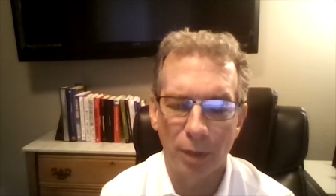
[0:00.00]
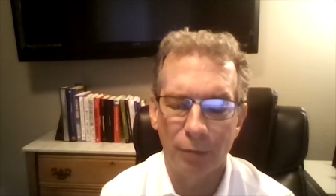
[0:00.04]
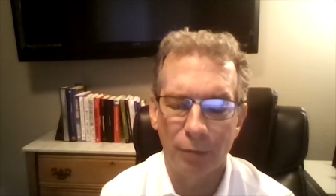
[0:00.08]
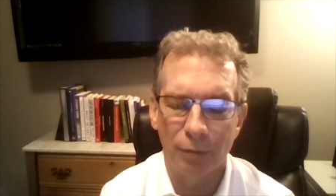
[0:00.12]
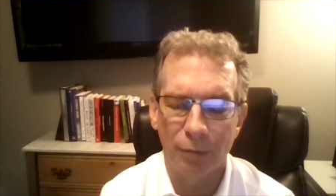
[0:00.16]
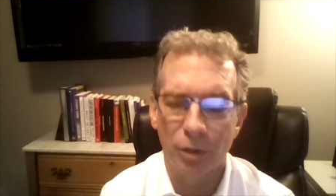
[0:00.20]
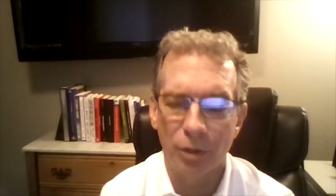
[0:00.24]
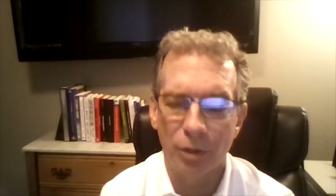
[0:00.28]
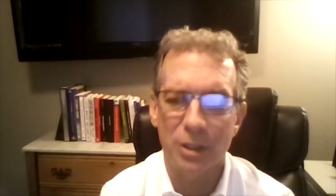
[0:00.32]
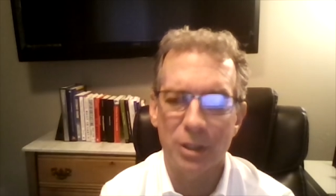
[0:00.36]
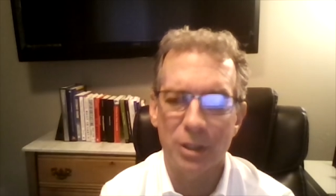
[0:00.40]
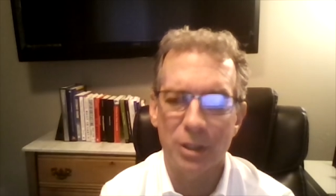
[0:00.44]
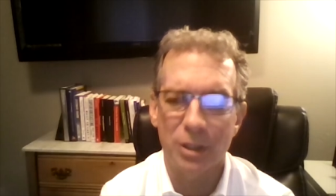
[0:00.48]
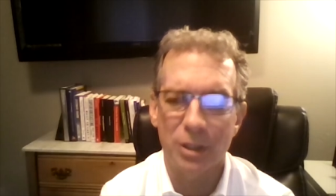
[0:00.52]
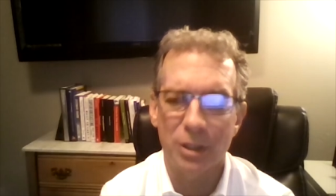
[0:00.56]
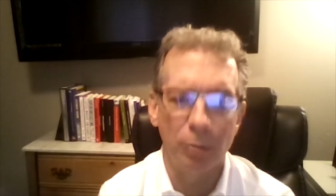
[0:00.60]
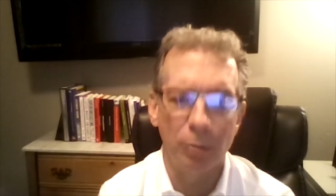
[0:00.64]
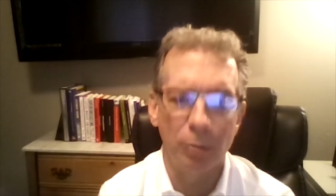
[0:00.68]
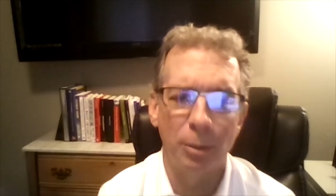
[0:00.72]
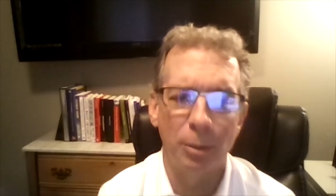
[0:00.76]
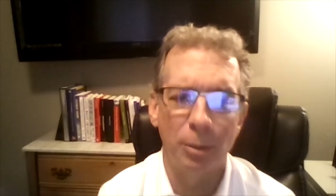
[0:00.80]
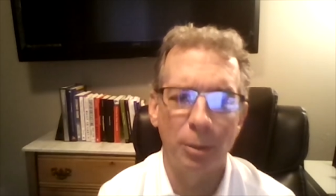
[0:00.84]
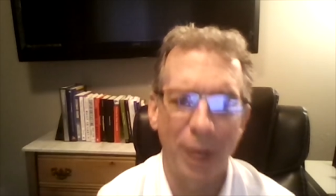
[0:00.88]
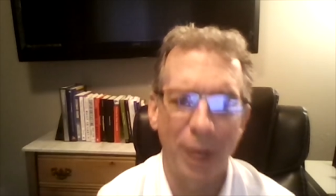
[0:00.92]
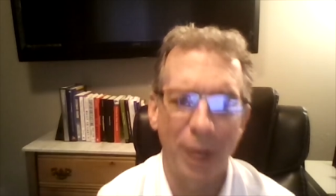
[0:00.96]
first I had a little
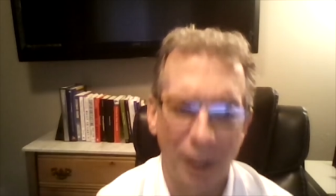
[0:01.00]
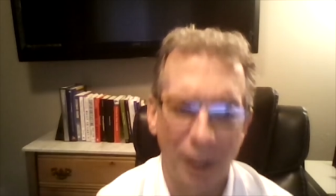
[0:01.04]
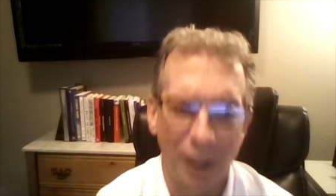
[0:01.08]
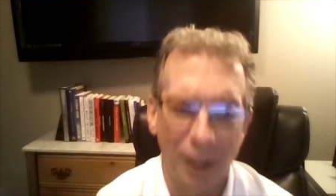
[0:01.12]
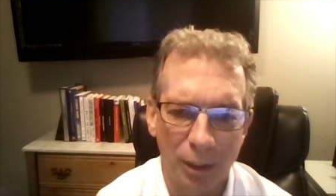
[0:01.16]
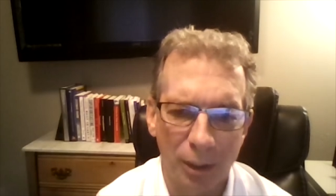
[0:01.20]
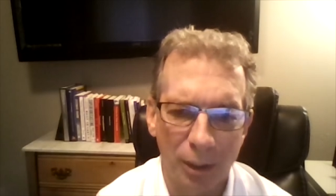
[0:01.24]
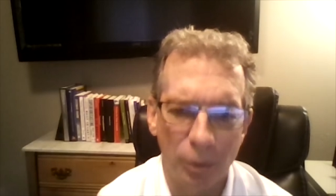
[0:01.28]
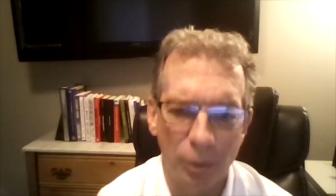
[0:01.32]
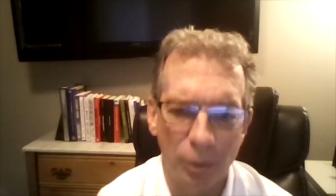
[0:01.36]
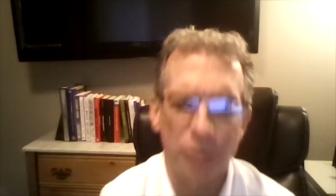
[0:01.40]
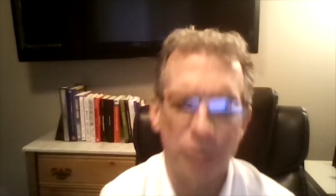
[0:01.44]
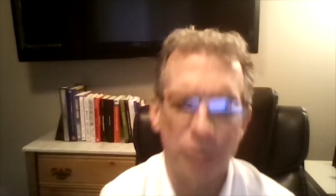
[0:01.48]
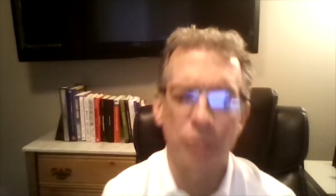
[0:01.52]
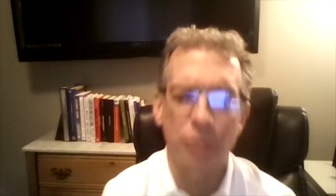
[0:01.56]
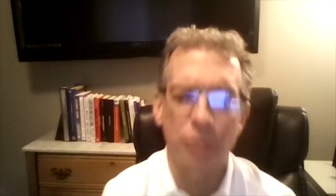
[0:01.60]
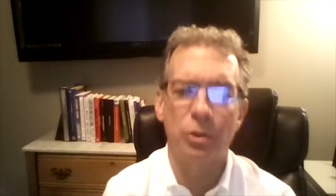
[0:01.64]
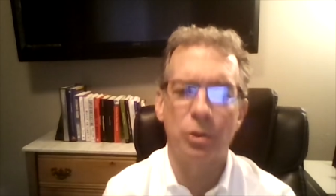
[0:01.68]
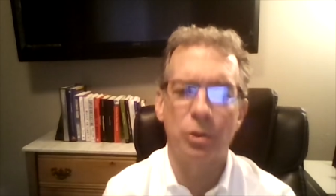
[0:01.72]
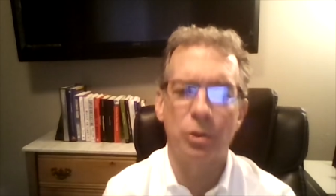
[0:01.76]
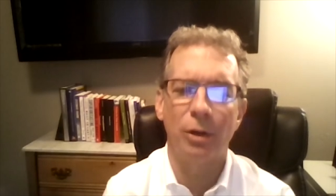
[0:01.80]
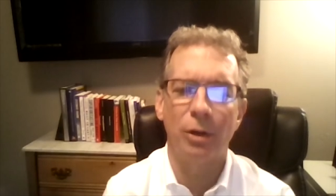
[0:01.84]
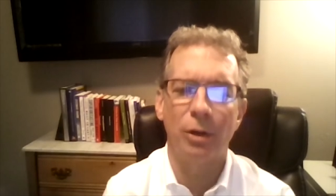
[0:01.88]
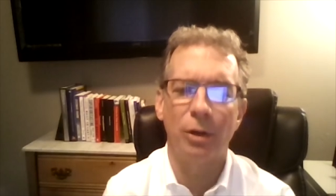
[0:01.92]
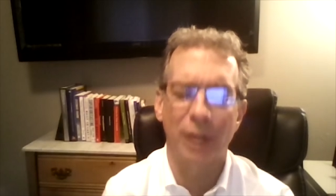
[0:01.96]
bit of bad luck. I went into a
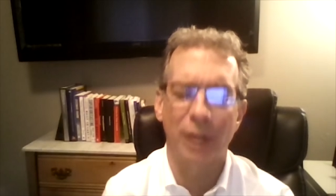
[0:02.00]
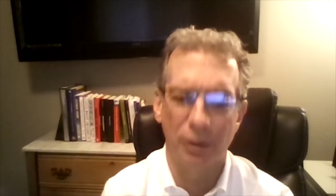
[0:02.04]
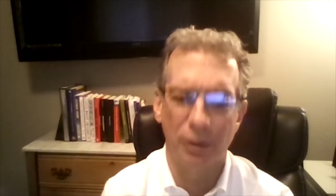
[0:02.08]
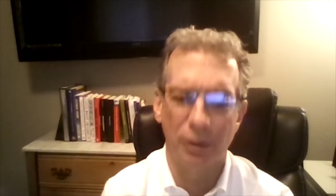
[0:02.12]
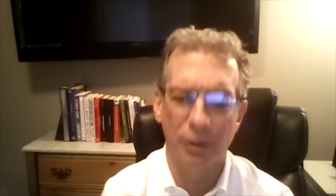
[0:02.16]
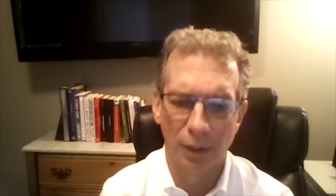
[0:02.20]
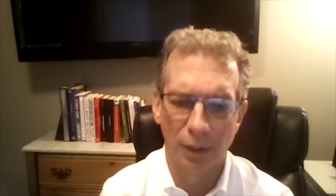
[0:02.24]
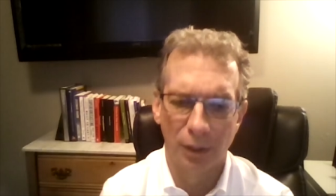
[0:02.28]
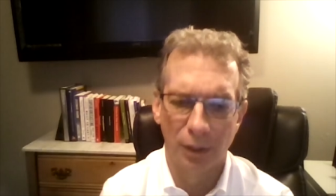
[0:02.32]
drawdown